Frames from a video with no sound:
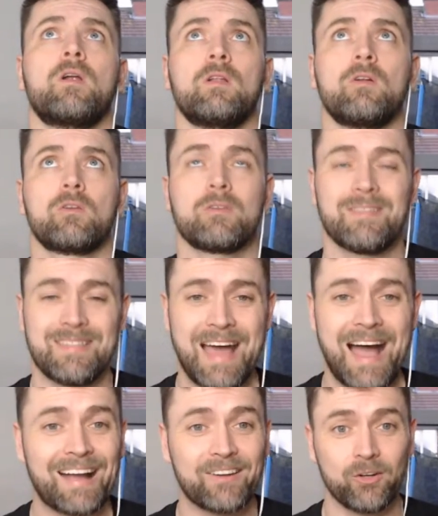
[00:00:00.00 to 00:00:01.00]
Donny looks
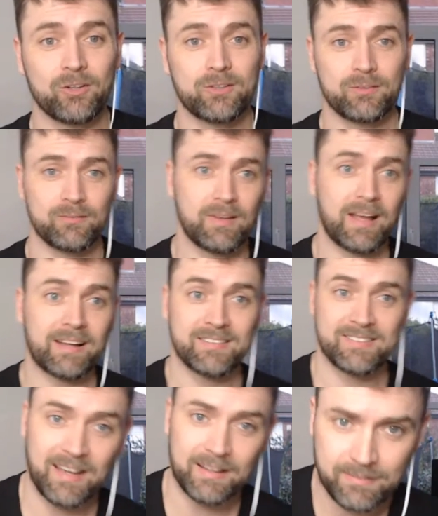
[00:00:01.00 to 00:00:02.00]
knackered. Like
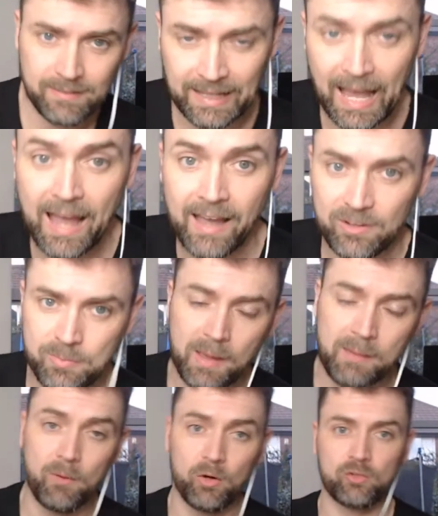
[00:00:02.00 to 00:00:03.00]
I said, I can't
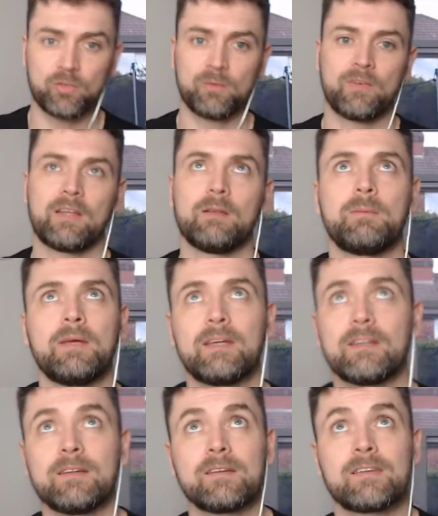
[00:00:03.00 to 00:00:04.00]
expect much from Van der
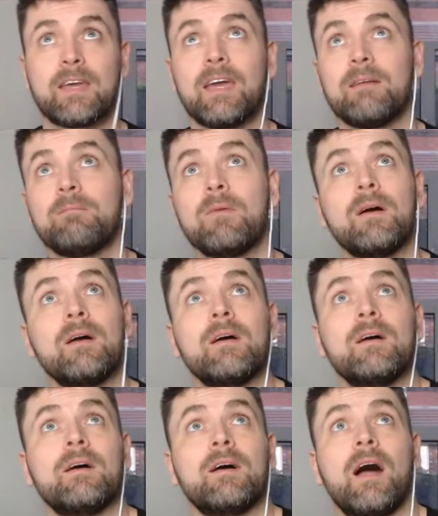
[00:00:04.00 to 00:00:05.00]
Beek in this game,
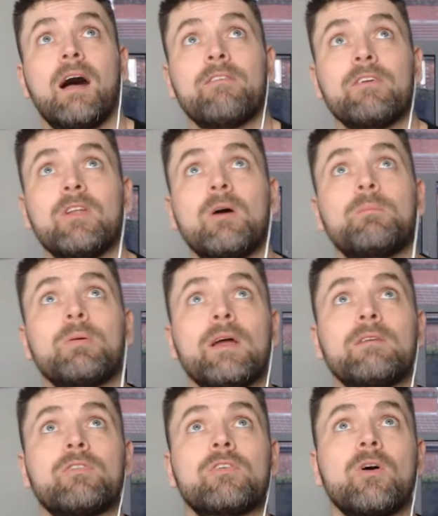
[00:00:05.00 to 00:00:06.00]
having not
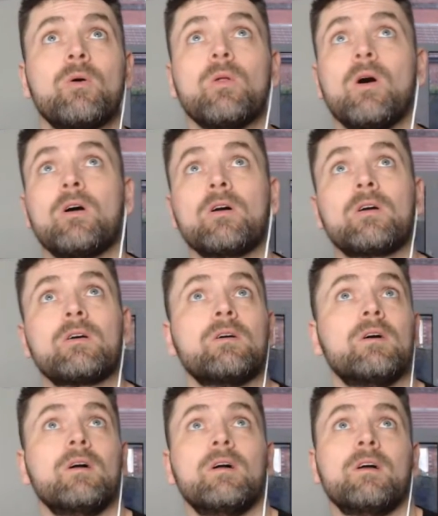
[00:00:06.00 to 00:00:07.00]
played for so long.
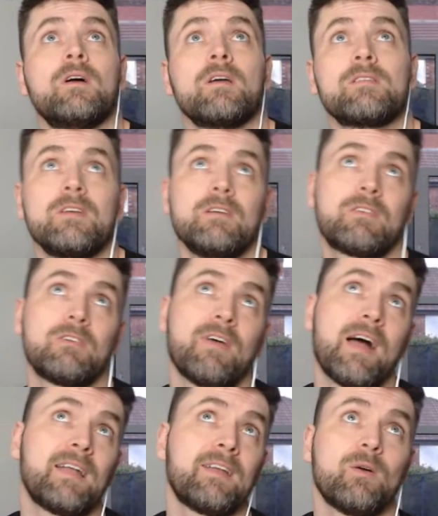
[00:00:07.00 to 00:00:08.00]
Let's see if
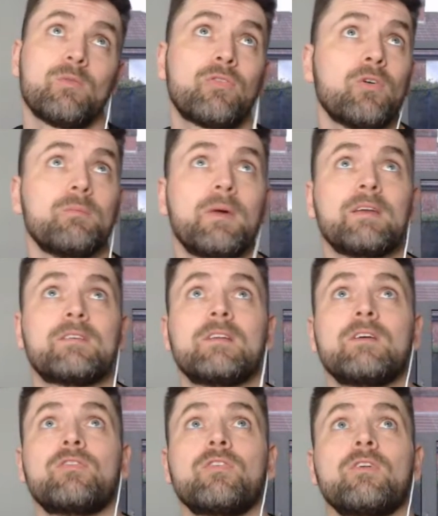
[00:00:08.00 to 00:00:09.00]
Cavani up front makes a
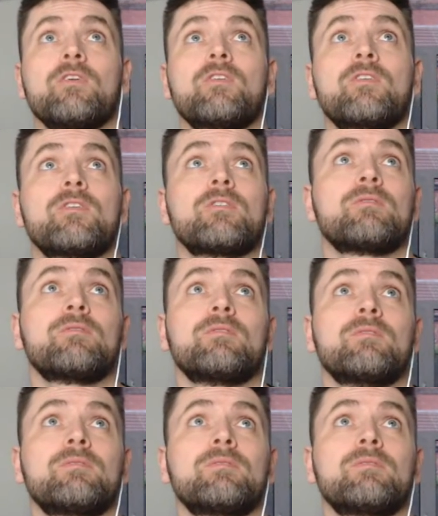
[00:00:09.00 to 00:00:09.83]
difference.